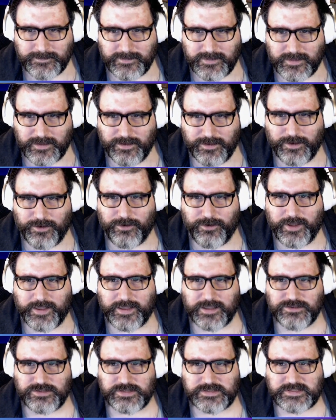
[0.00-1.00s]
Oh, I can
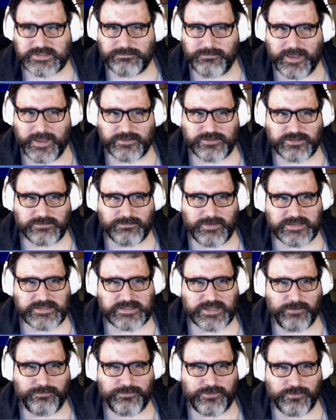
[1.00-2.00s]
just imagine
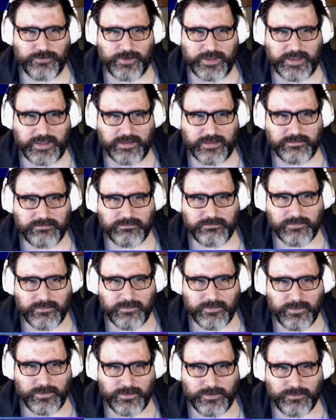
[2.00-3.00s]
myself doing it.
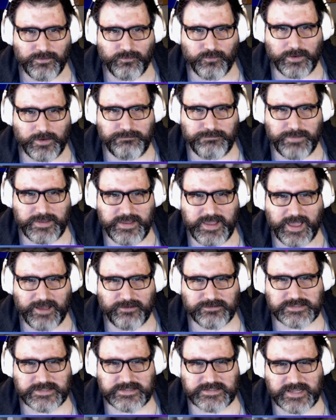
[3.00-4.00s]
What big
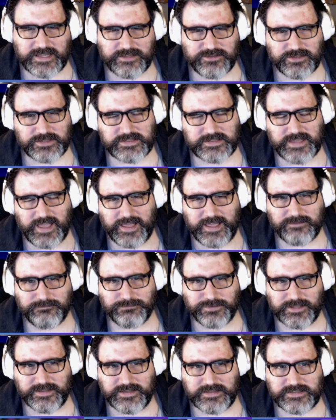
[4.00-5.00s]
house is that just ahead,
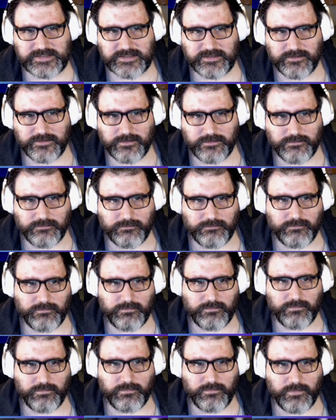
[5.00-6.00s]
please?"
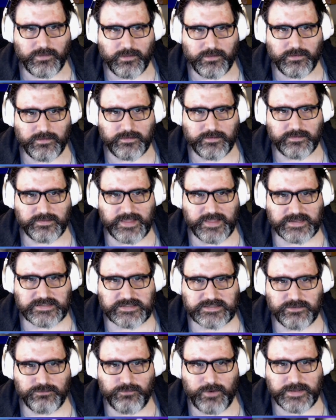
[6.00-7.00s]
"That's
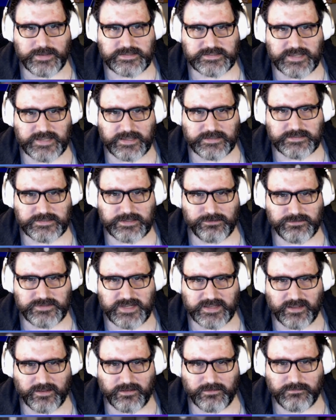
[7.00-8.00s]
the White Sands
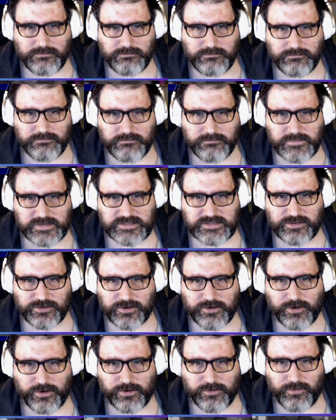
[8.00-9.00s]
Hotel. Mr.
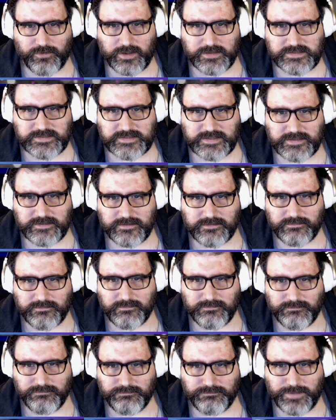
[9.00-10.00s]
Kirk runs it,
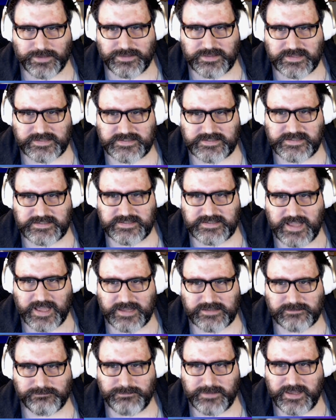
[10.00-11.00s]
but the season
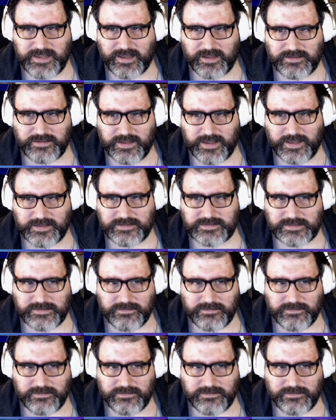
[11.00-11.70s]
hasn't begun yet.